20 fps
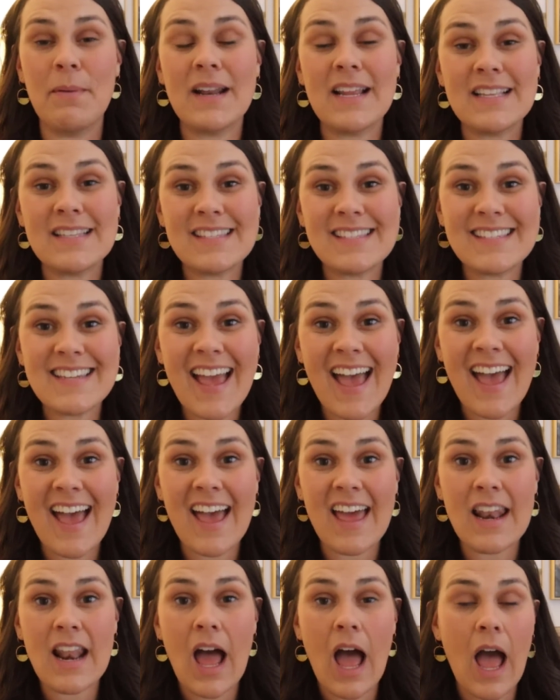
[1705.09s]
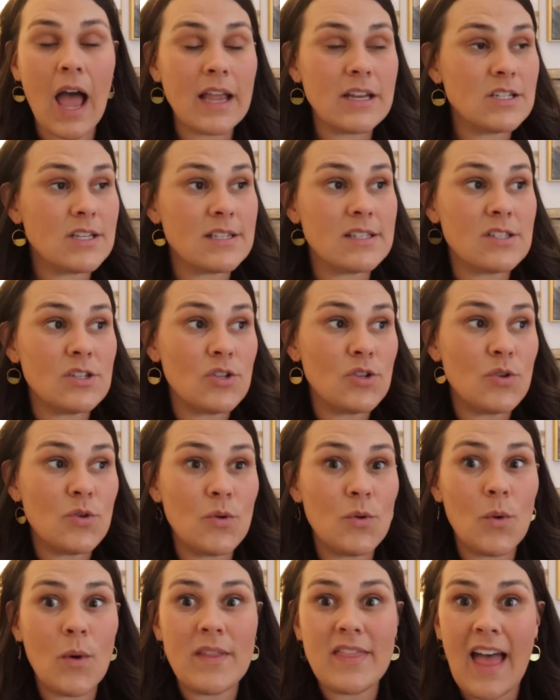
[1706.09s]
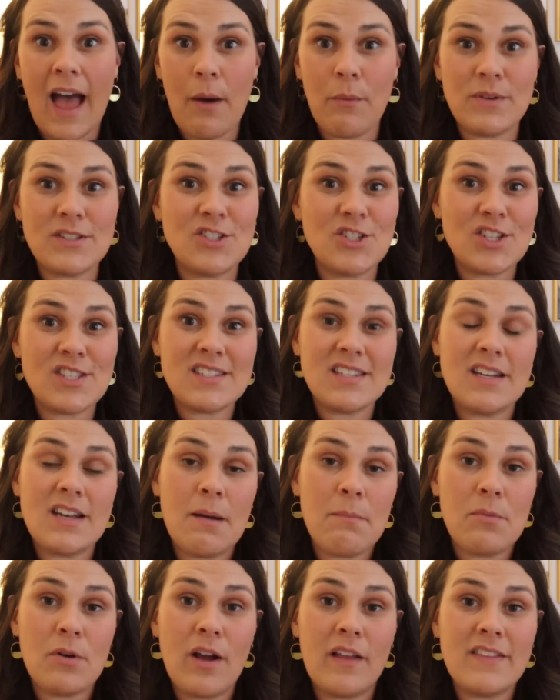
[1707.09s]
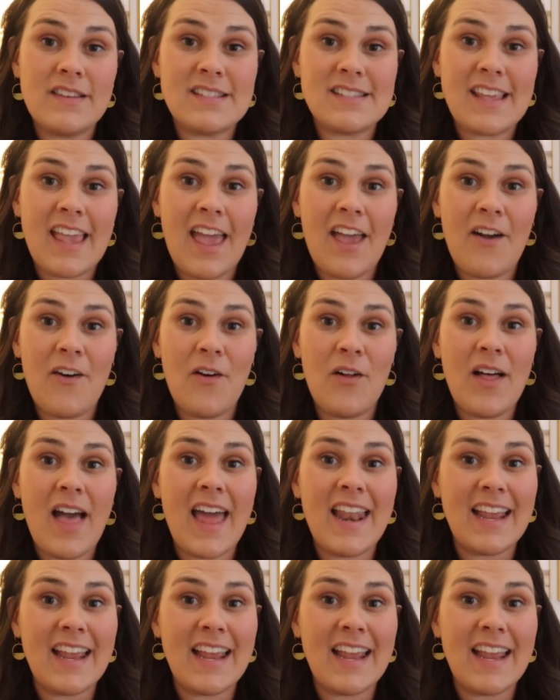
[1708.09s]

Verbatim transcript: But instead, I just knew that was just a number on the scale,